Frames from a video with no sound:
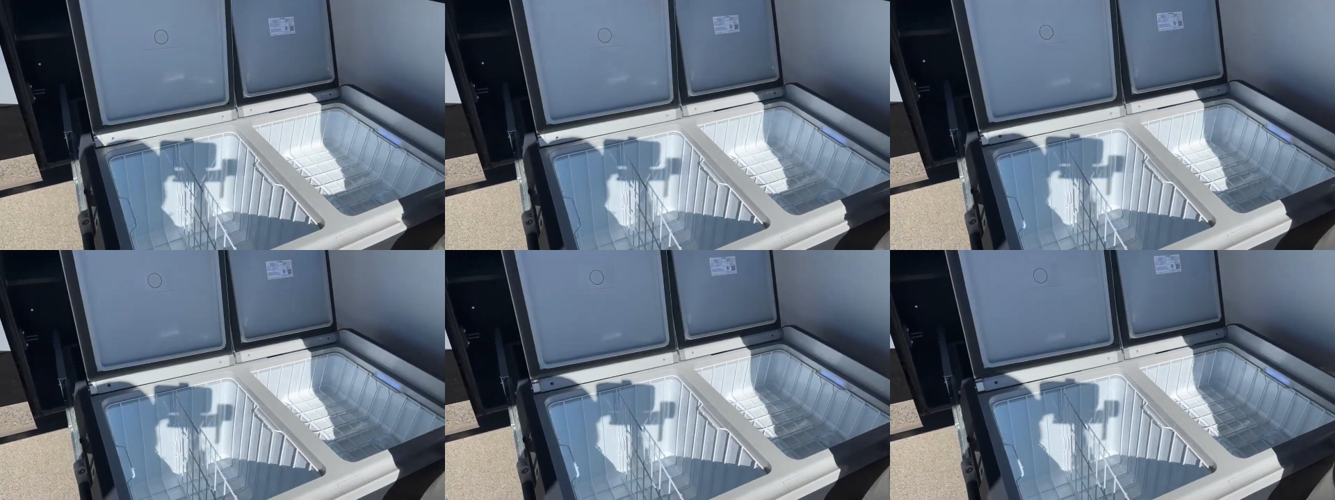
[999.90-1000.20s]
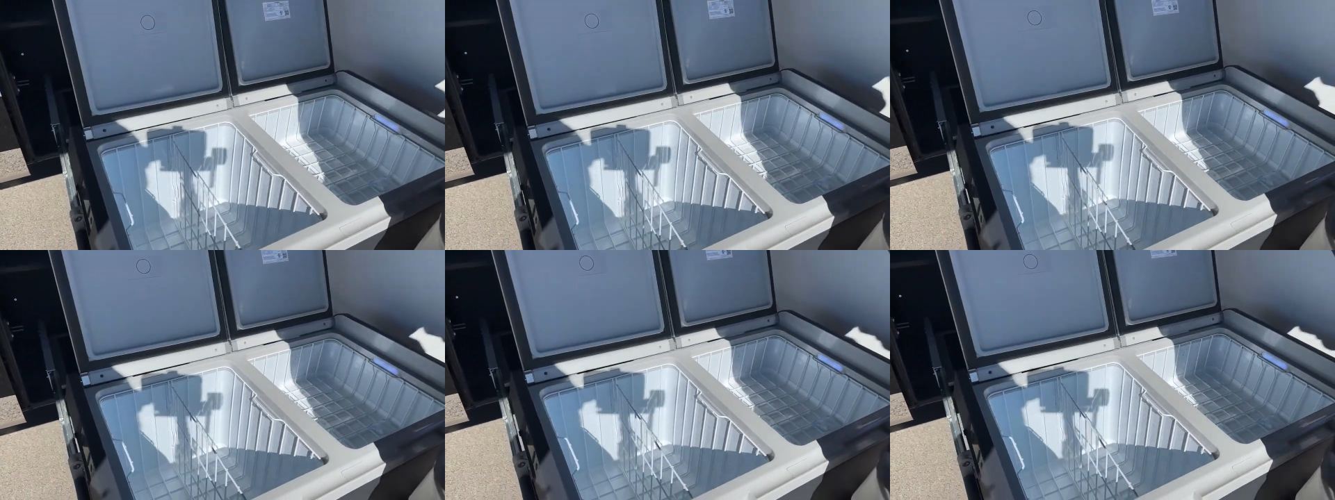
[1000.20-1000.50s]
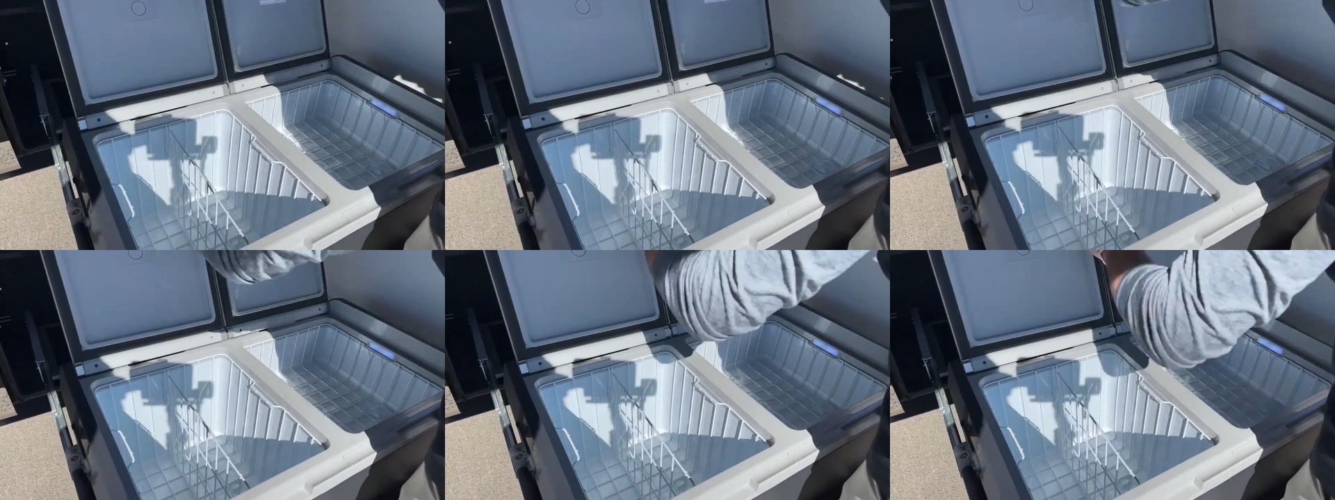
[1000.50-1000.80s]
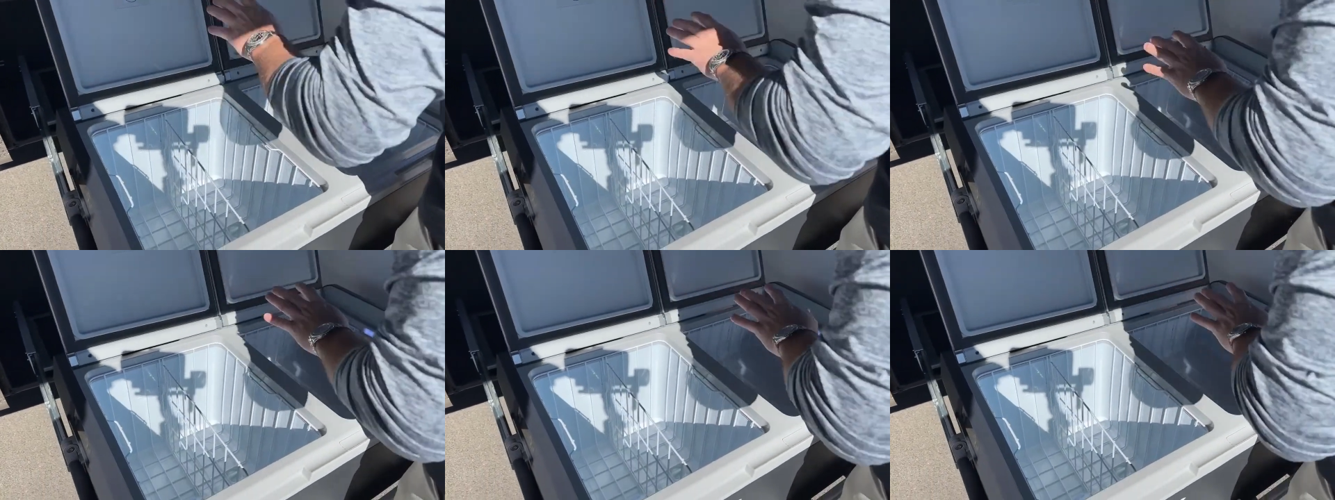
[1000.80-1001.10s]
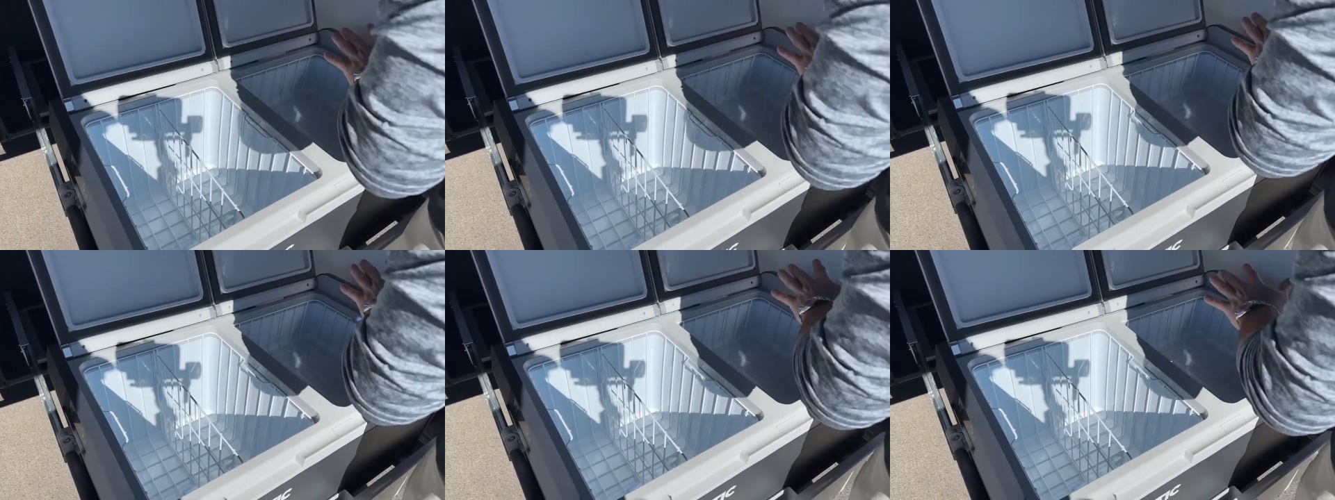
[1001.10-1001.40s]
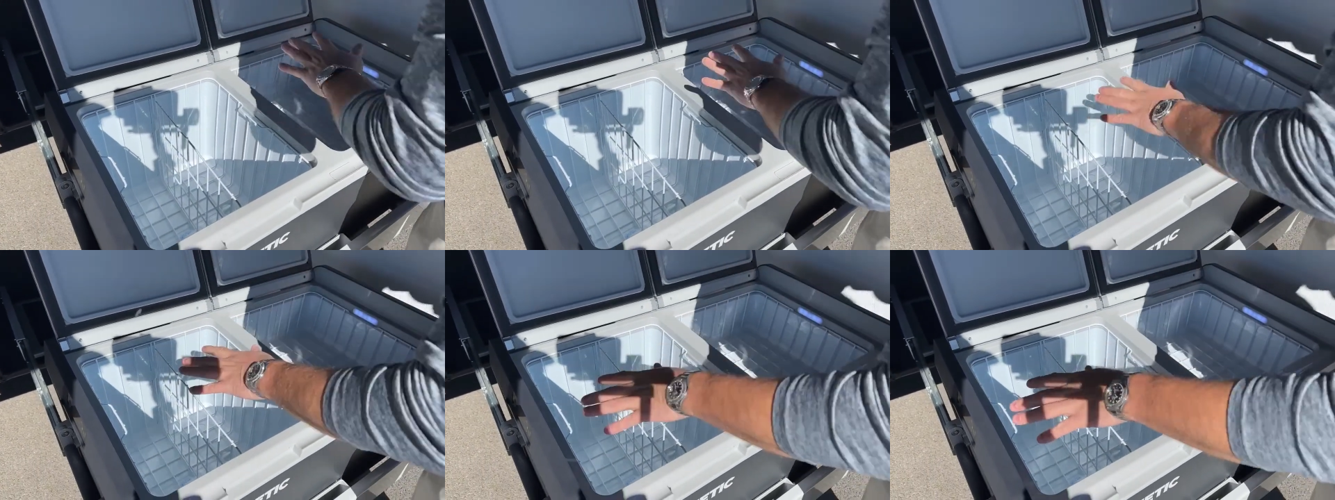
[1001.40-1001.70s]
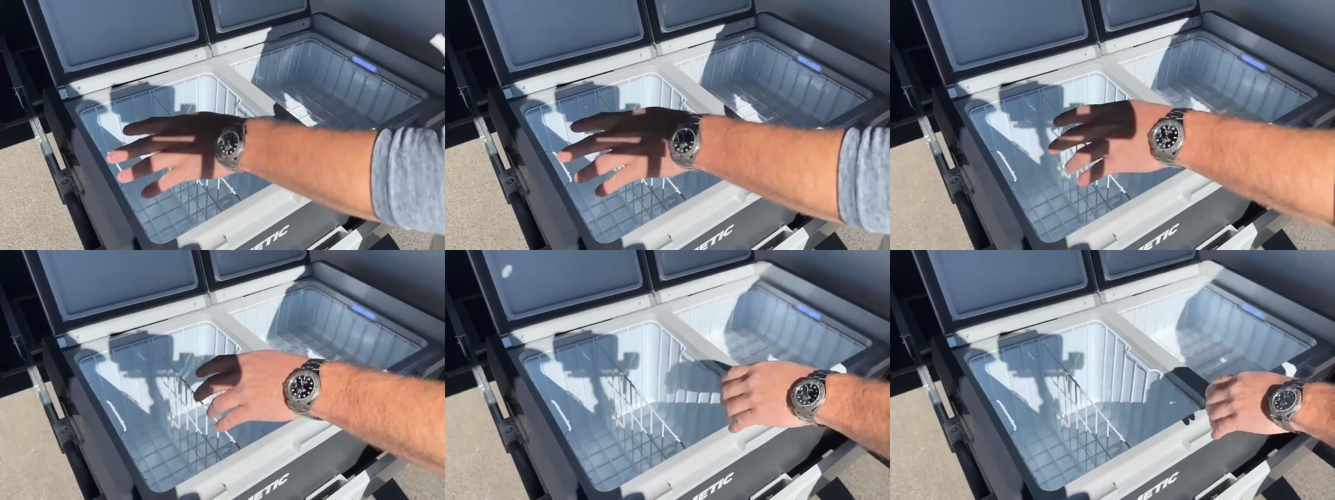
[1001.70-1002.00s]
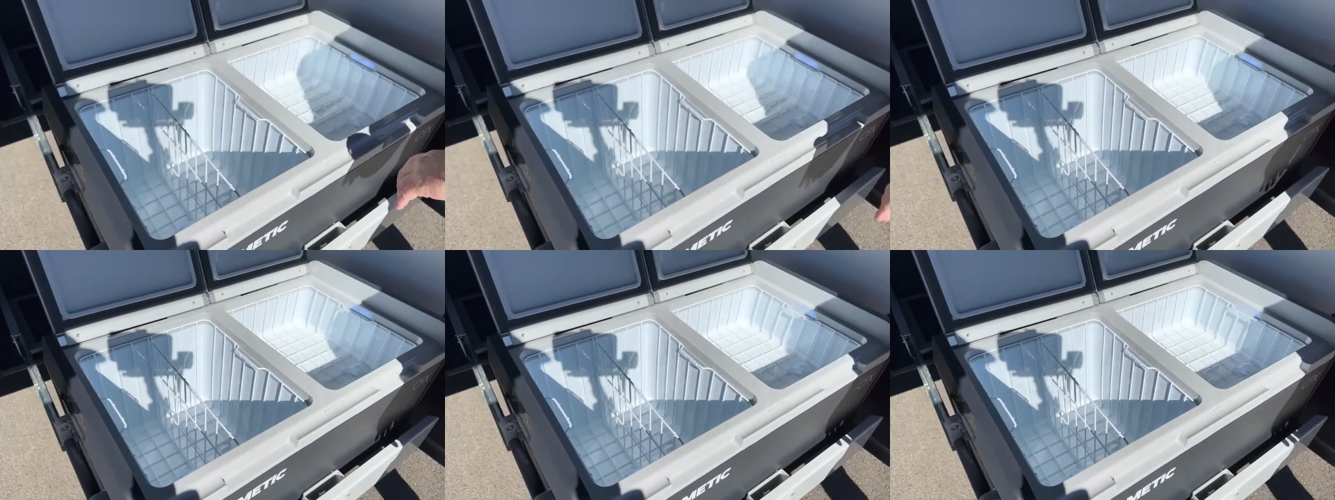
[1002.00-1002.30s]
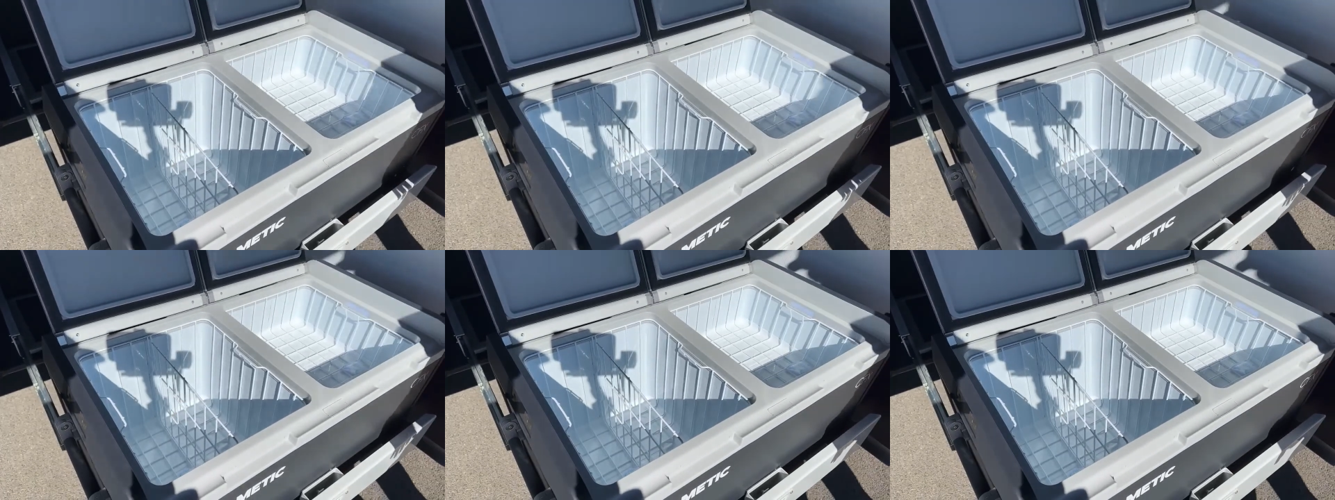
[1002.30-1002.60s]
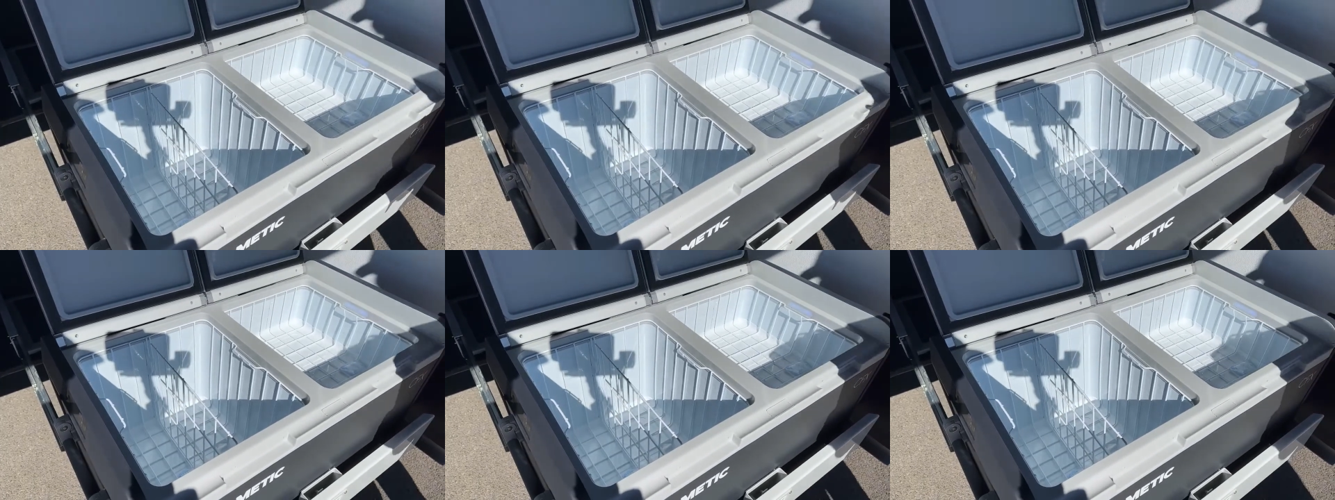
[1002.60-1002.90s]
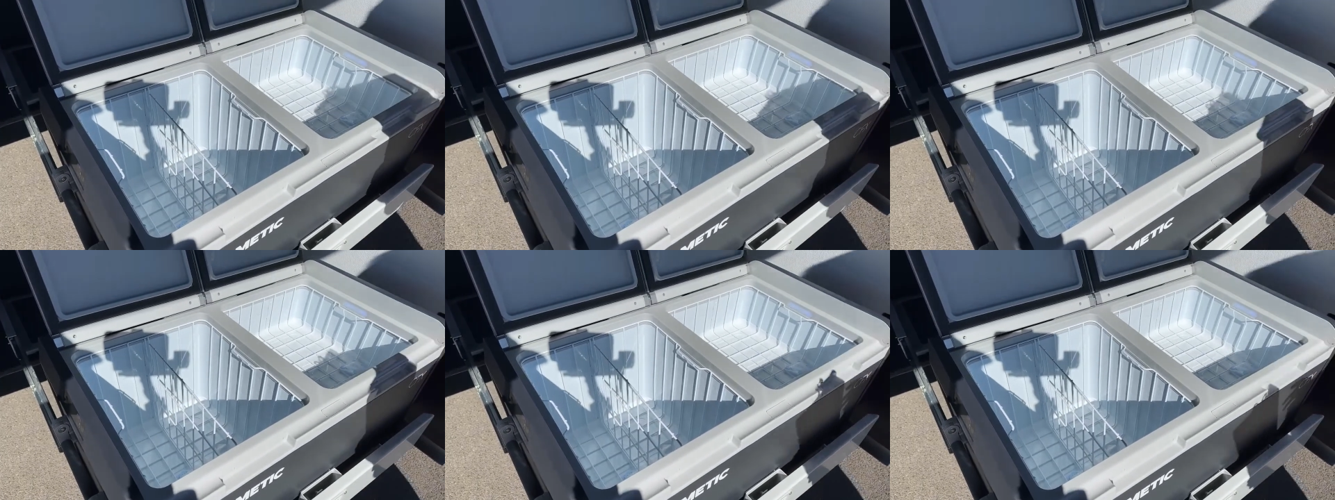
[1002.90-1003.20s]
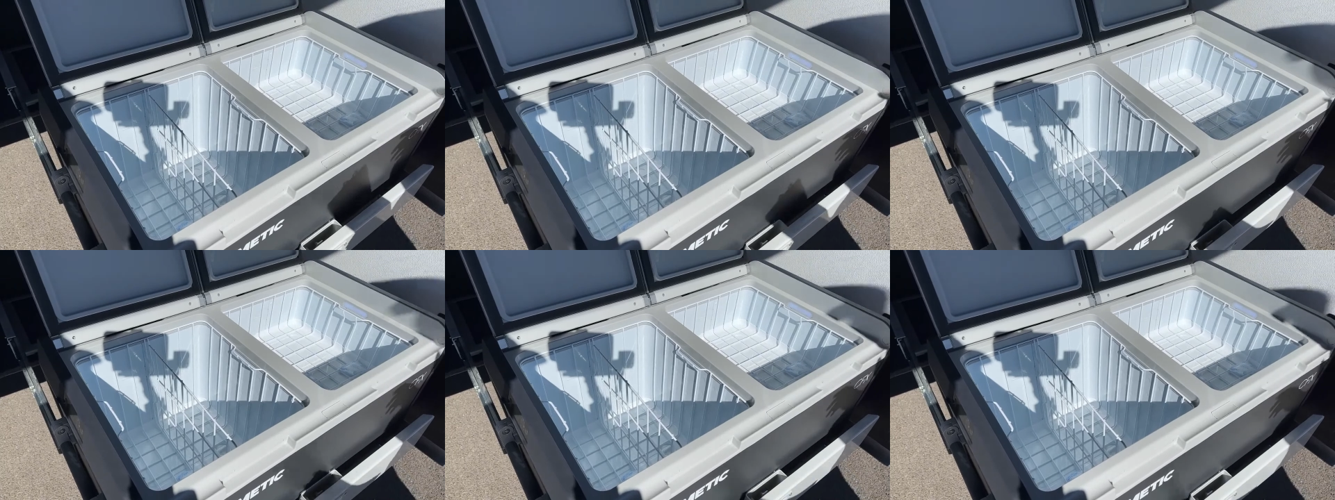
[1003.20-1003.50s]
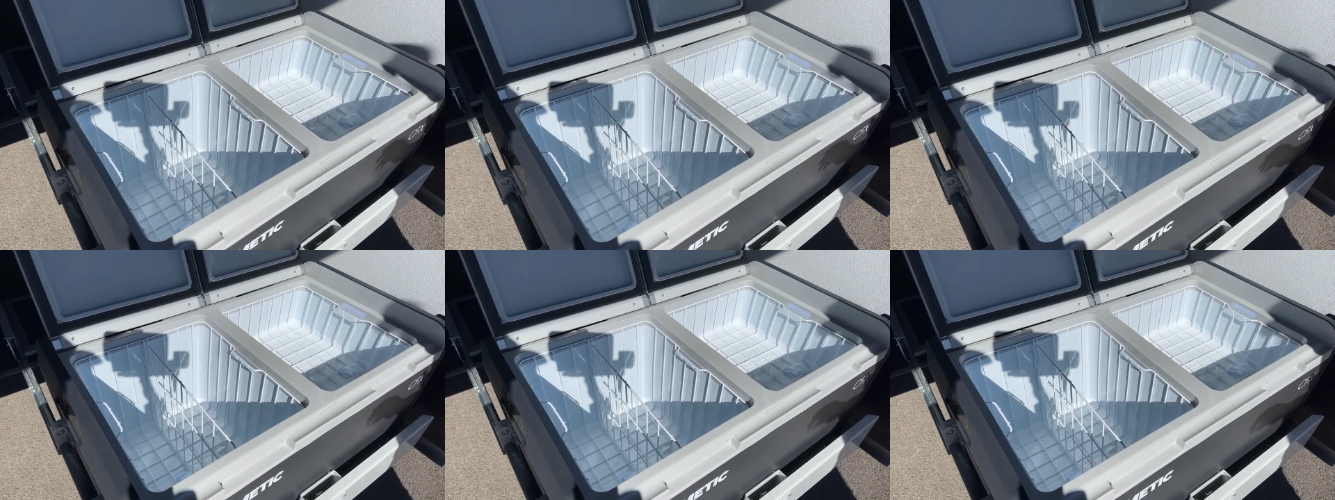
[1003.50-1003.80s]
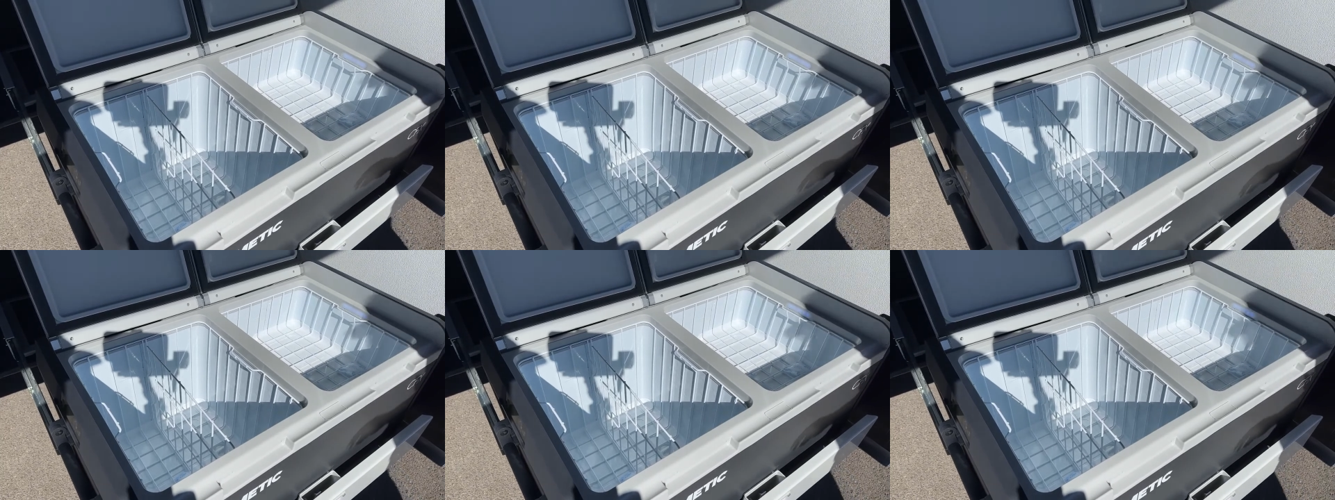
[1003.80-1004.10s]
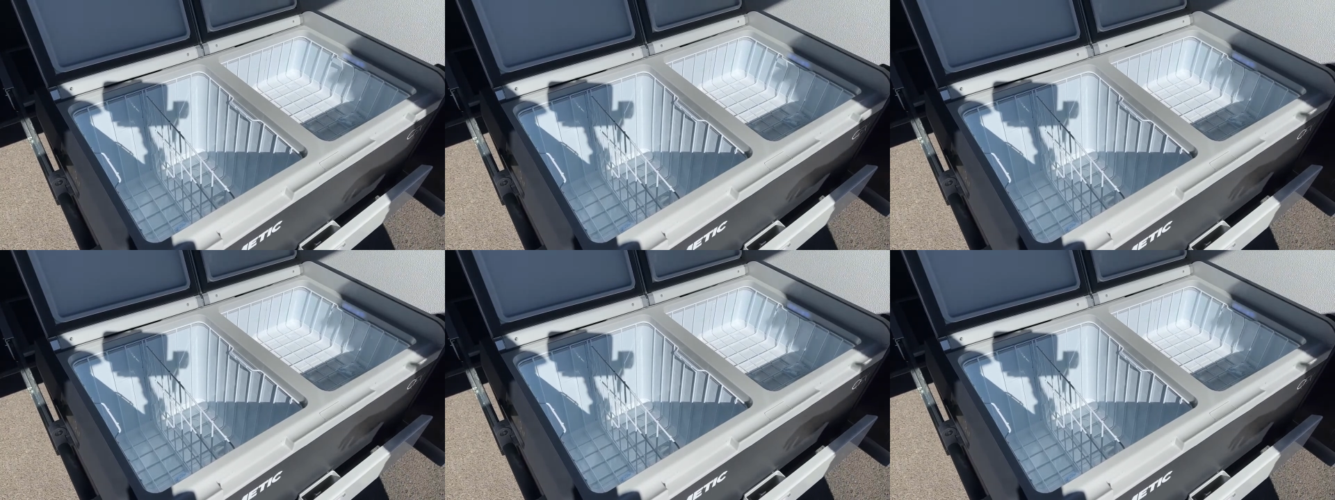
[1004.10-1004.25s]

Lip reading: Nobody's mouth can be seen.